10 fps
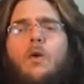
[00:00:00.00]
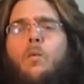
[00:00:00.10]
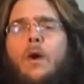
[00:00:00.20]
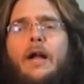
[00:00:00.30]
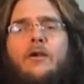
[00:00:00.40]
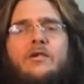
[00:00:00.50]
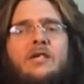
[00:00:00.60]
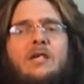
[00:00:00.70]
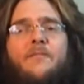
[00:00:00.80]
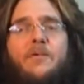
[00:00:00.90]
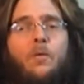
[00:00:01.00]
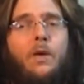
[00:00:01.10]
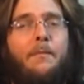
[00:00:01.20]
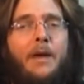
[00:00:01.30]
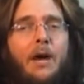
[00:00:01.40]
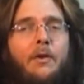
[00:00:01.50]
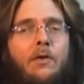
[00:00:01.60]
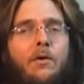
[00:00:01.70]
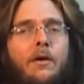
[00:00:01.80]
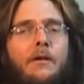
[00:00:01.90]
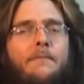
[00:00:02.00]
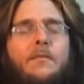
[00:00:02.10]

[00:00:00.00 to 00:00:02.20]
wires except for the one power cord.